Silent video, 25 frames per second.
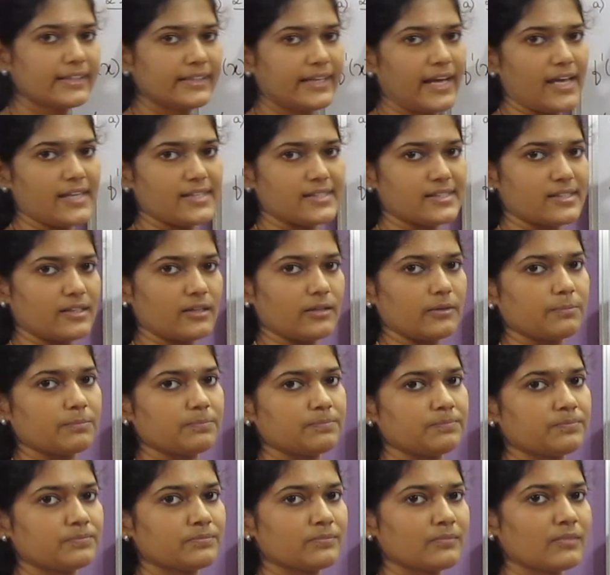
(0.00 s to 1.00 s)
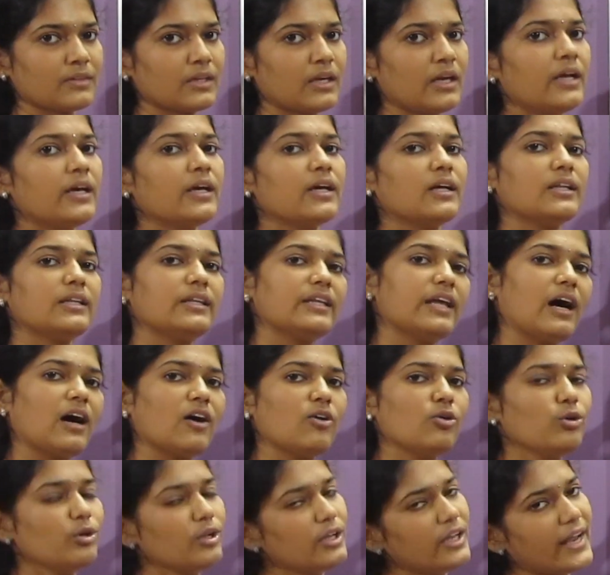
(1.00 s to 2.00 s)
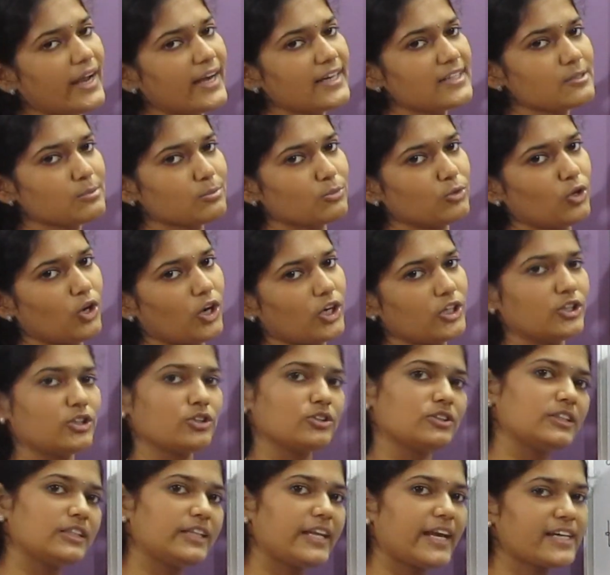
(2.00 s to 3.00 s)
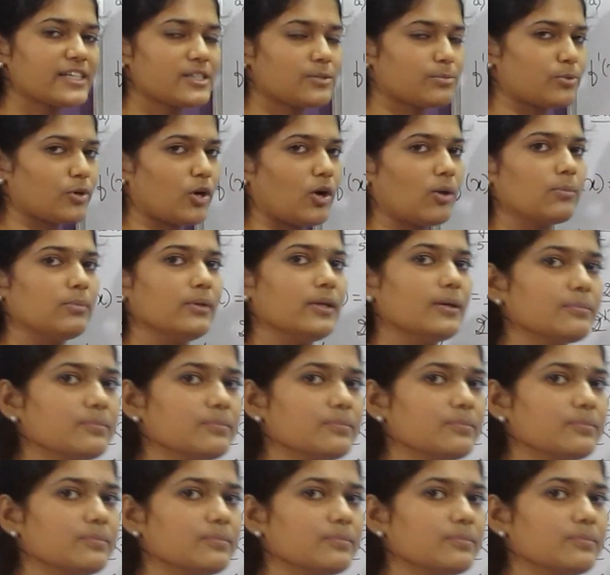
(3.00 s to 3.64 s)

answer. Now let's move on to the next problem.